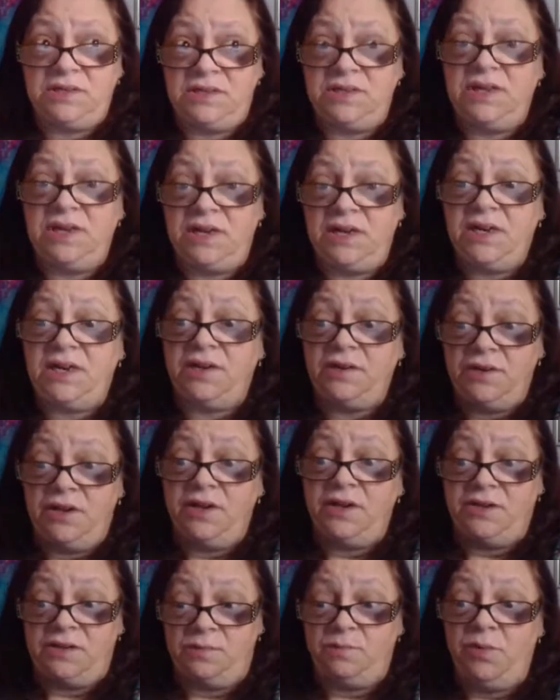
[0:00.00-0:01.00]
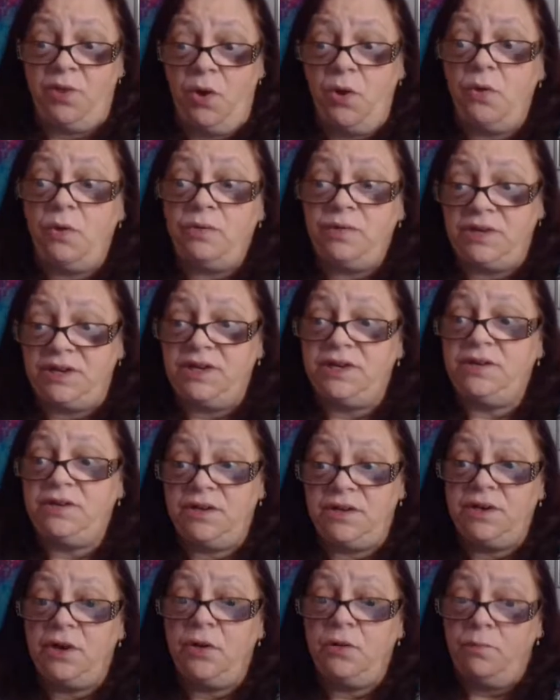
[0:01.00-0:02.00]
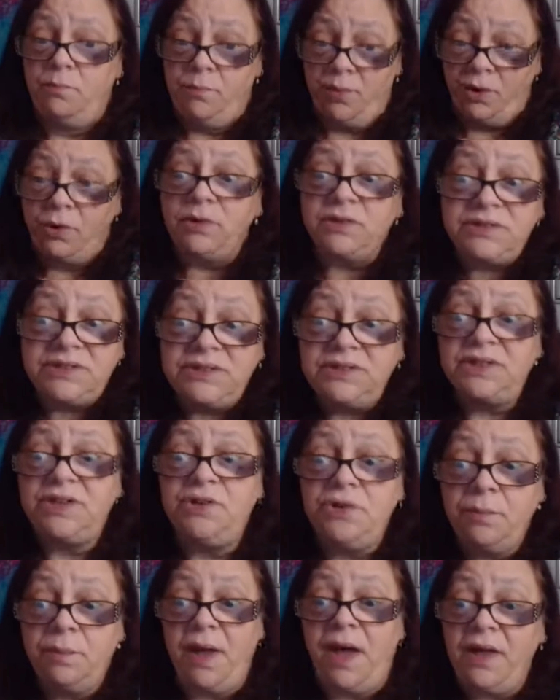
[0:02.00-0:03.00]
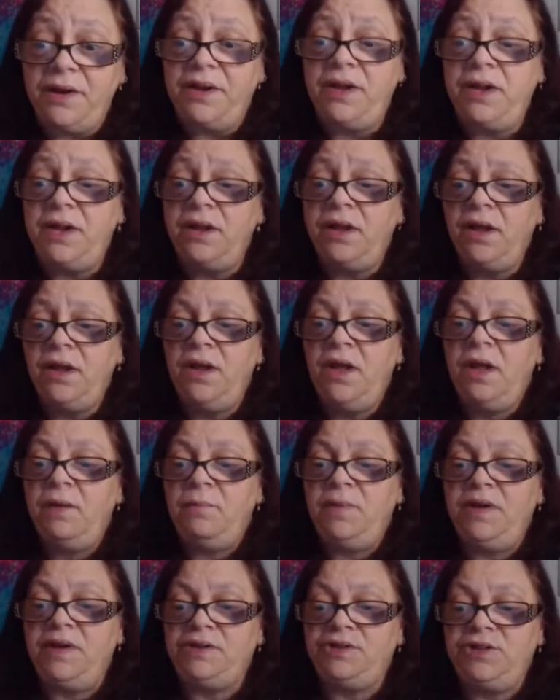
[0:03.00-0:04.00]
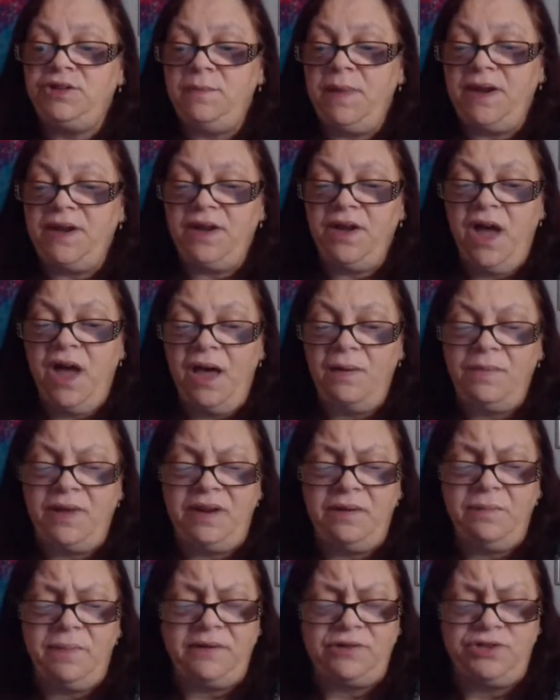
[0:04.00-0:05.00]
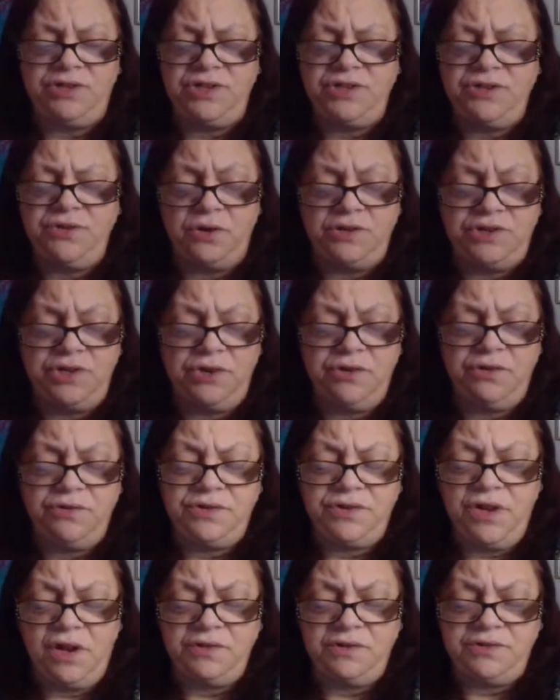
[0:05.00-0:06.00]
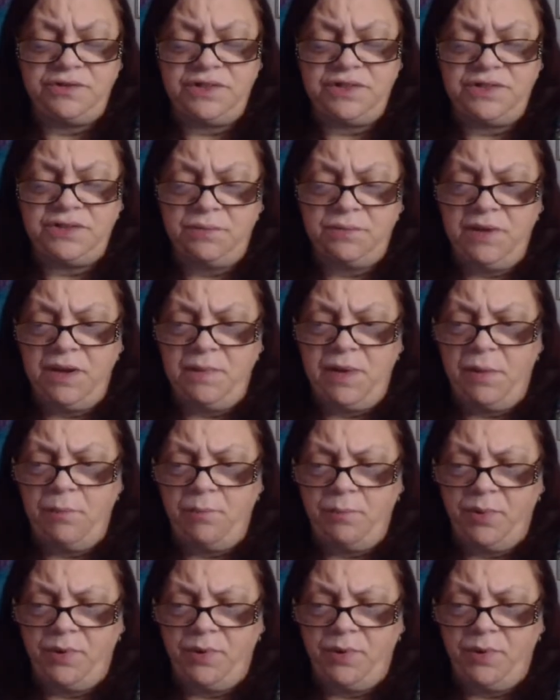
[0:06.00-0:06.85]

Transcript: it explode? Did it, burst in your body?" Because she made a comment about she thought she heard the doctor say something about